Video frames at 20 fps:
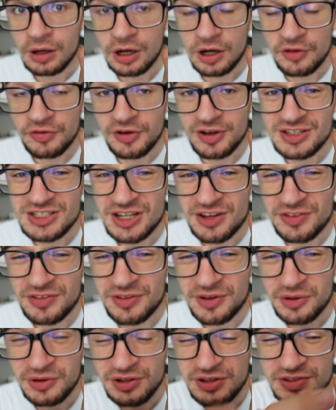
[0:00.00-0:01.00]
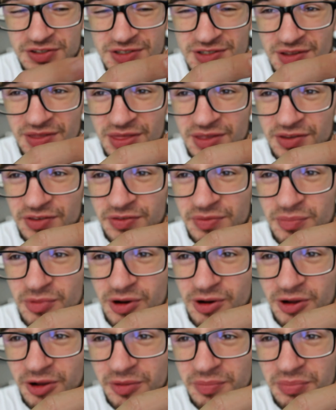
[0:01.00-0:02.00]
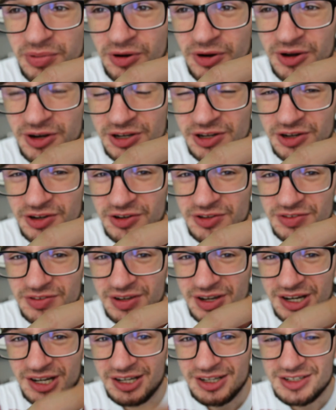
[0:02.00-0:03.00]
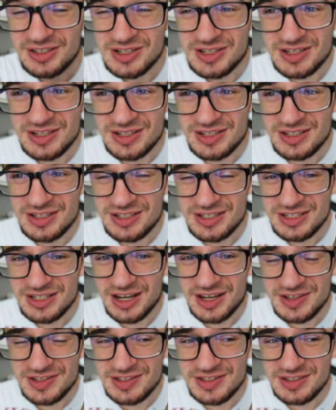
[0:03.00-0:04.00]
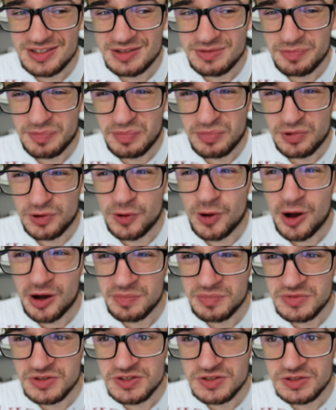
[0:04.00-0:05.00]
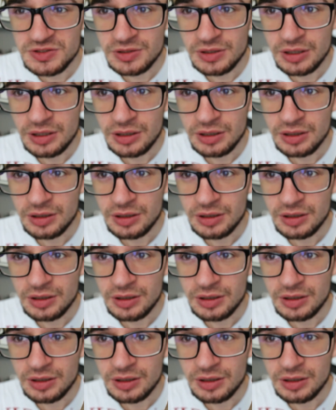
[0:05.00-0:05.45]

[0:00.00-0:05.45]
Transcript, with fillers: Also, I just noticed the small pointers are just props.